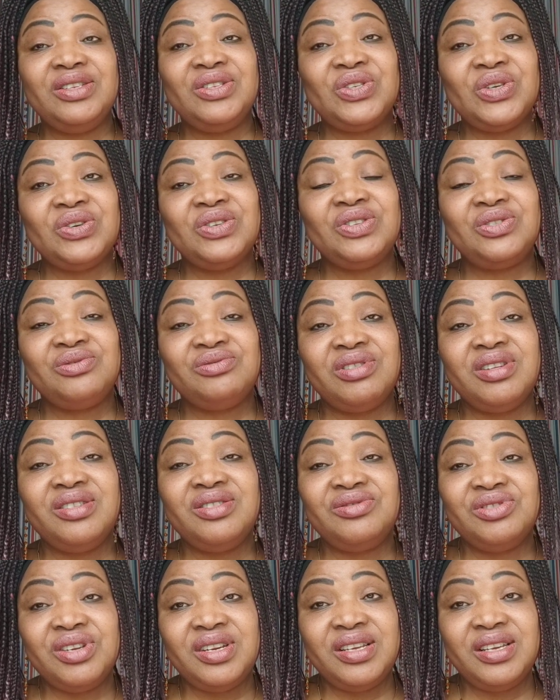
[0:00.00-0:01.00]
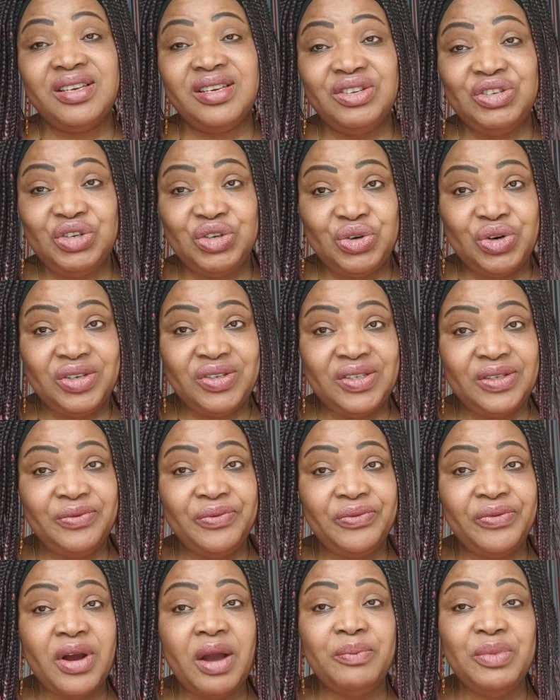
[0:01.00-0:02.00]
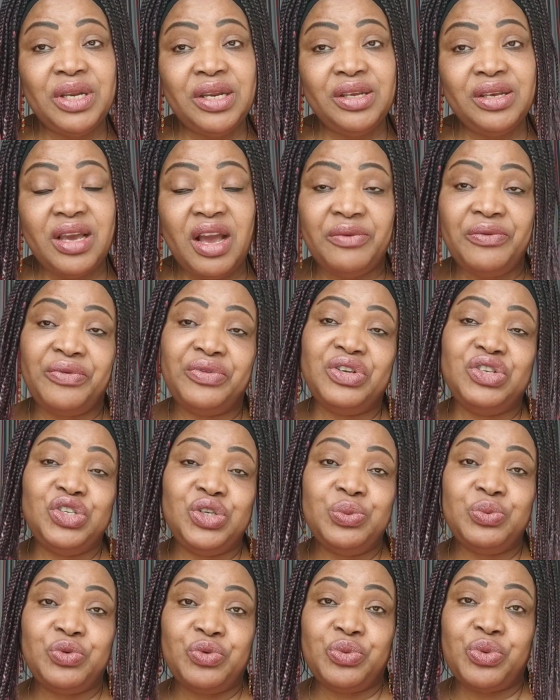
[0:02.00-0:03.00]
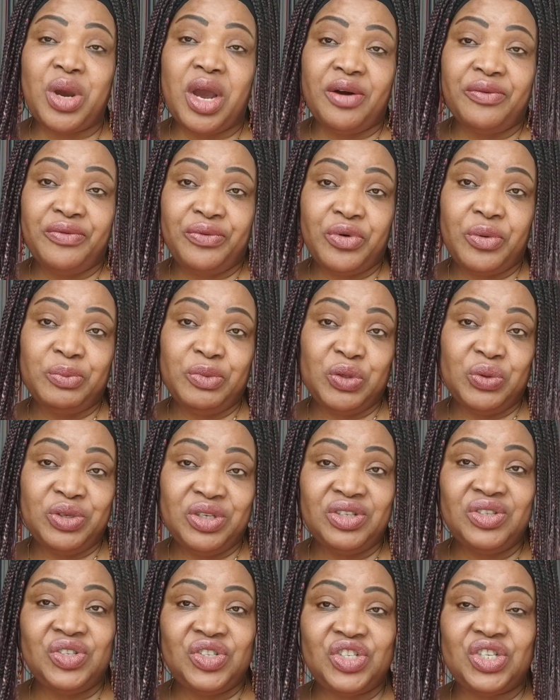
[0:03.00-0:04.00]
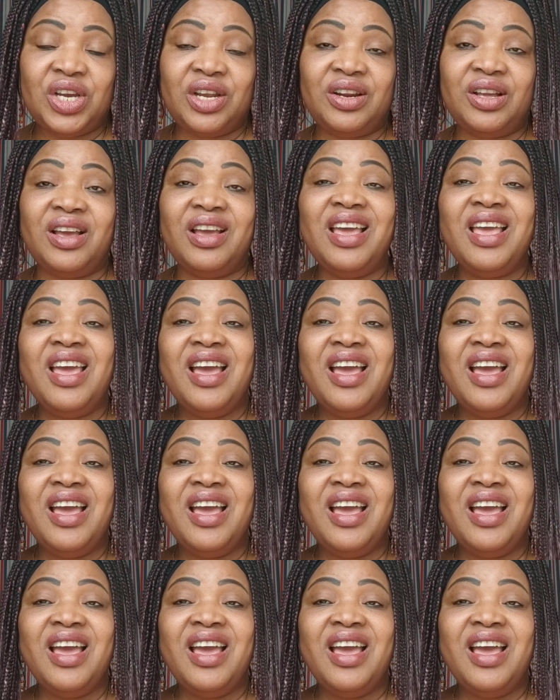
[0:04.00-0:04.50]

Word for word: It's just really, really interesting family and friendship group we have formed on this channel.